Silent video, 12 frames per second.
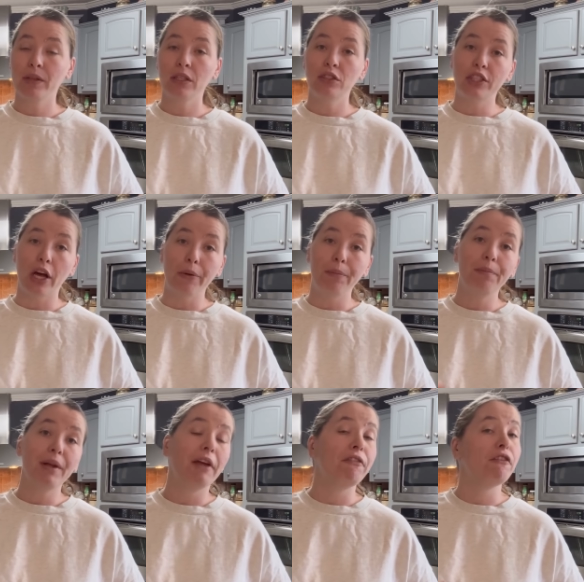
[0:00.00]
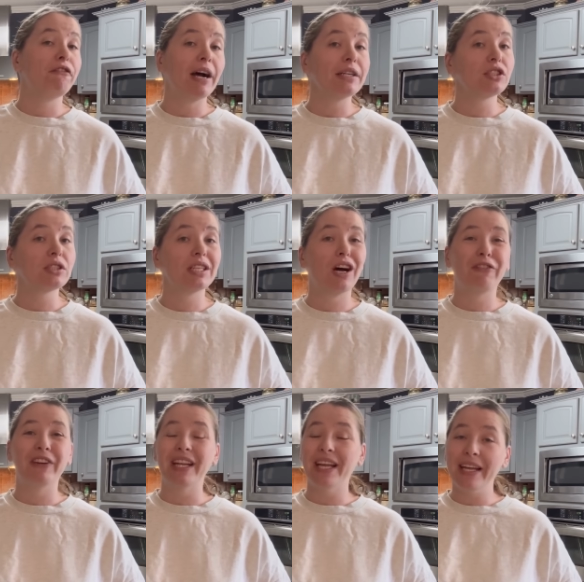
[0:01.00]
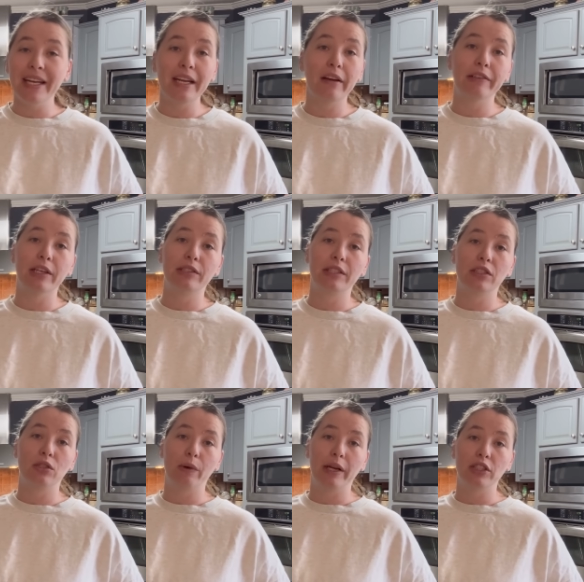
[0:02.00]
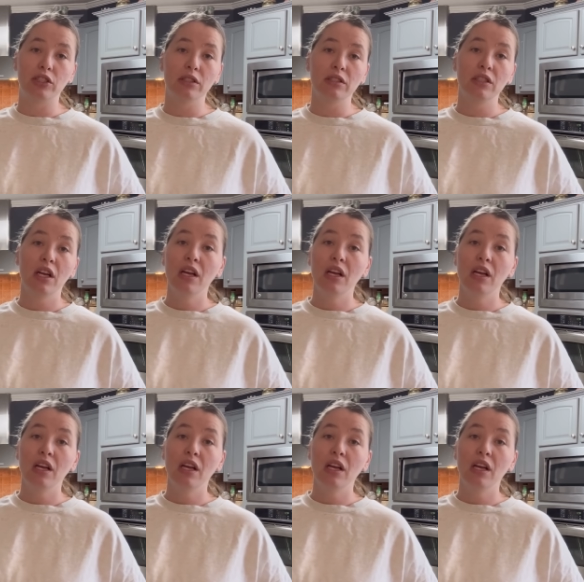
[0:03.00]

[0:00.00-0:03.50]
So if you find yourself in any of those situations,